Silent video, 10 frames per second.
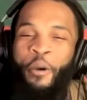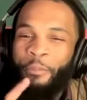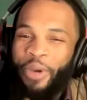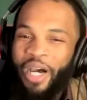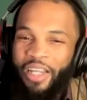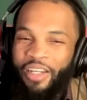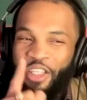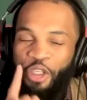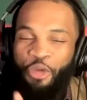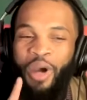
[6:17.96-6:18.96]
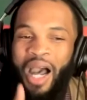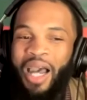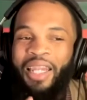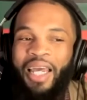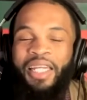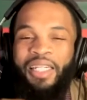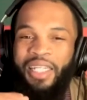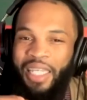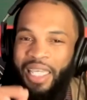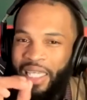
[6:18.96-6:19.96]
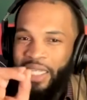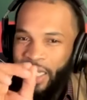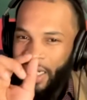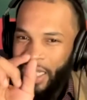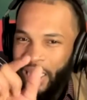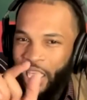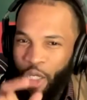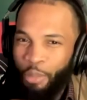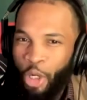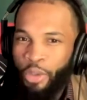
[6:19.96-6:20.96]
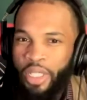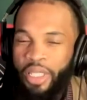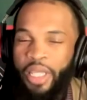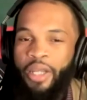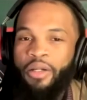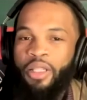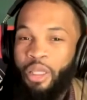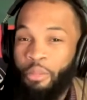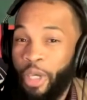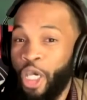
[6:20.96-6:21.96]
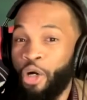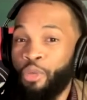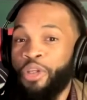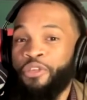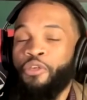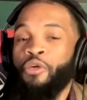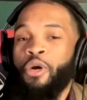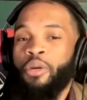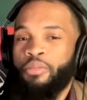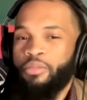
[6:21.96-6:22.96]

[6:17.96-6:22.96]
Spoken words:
But you highlighted a key component there, the bail reform.